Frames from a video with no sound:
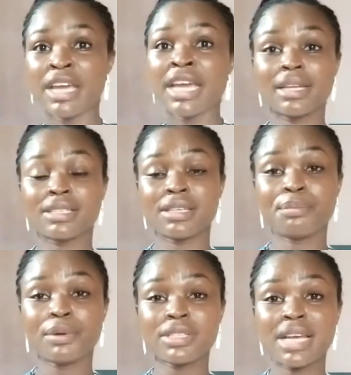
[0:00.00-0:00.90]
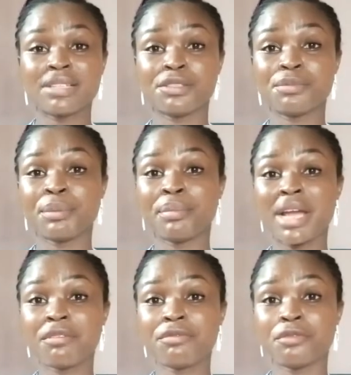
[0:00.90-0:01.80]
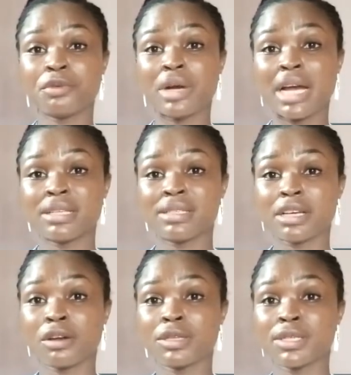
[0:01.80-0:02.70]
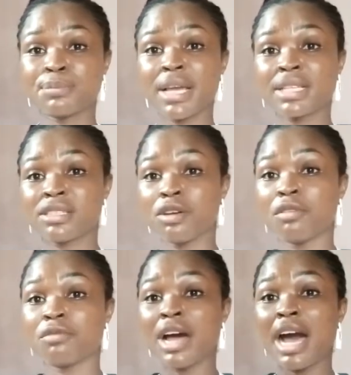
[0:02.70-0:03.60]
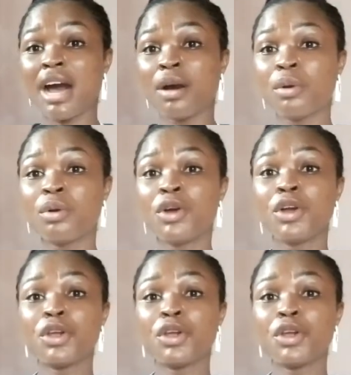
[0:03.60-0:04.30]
It is important to be mindful and circumspect of how